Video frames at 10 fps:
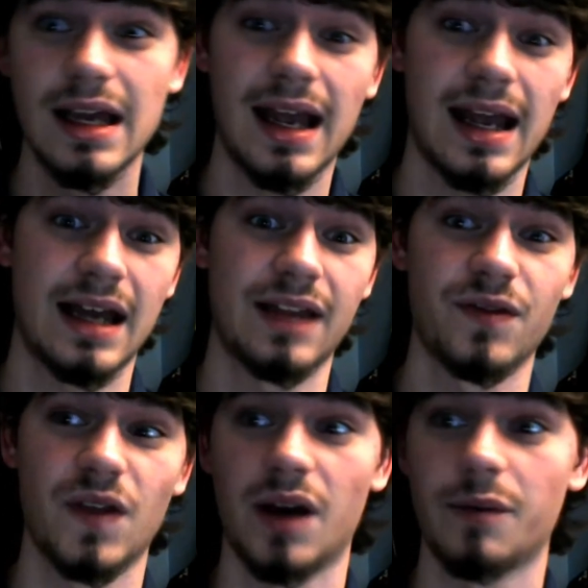and
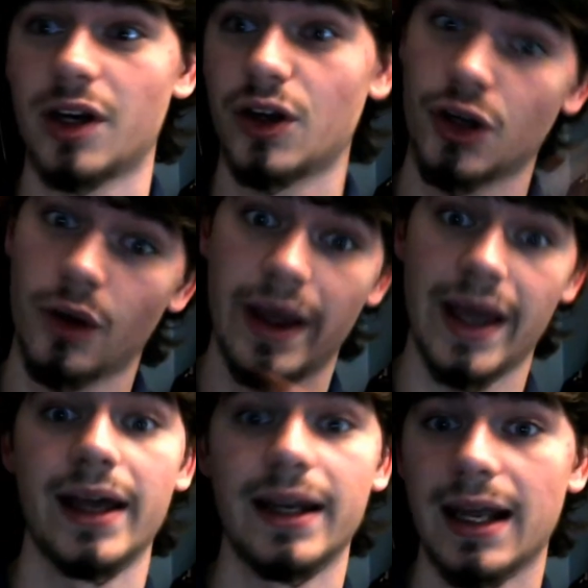then I'm going to go
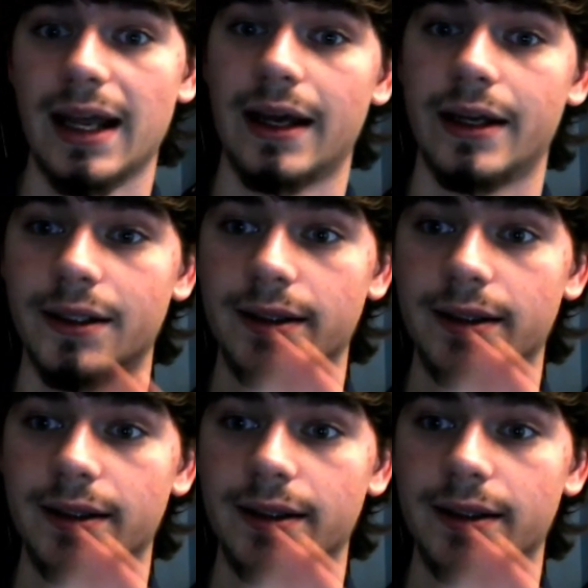ahead and